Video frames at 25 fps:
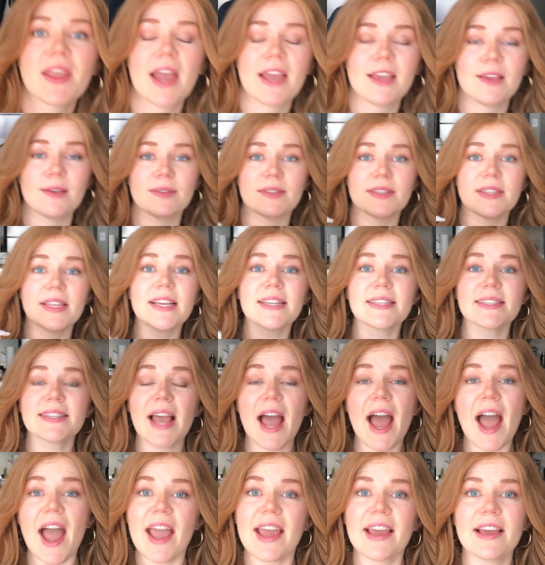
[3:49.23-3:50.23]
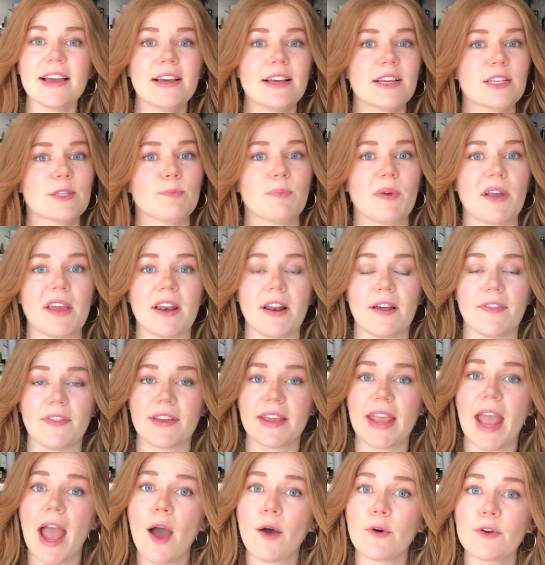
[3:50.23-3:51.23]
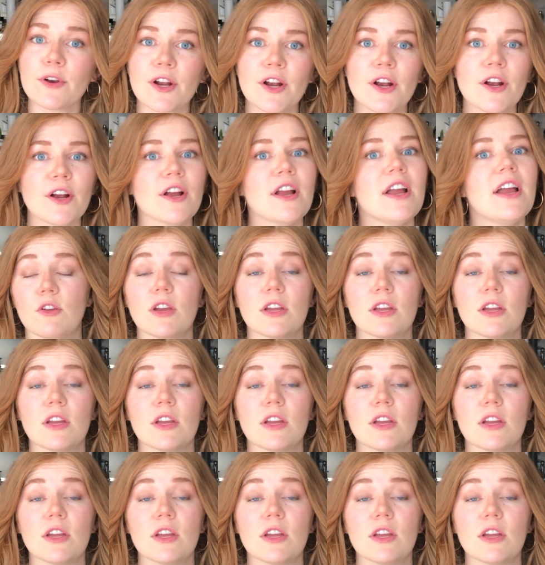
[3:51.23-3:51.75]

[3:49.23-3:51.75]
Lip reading: I use this guy, spray it on the counter.